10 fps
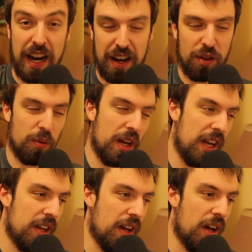of the
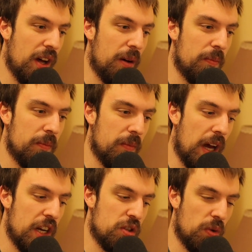way,
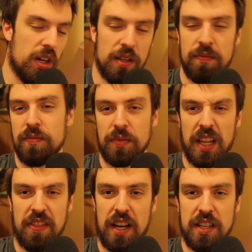I just wanted to
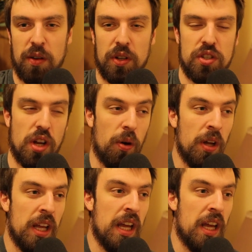get that done with. So
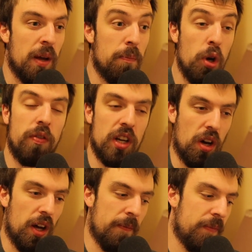moving
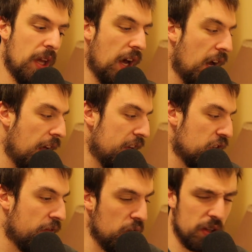on, there's
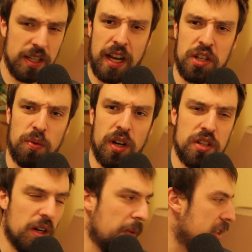a few things I actually want
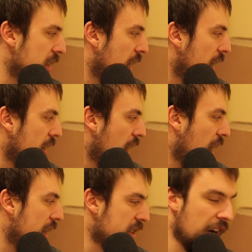to talk about today.
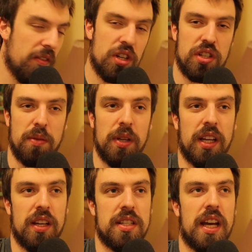It's kind of interesting
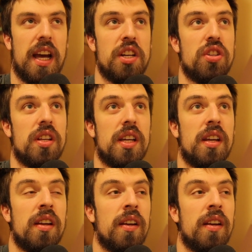because I actually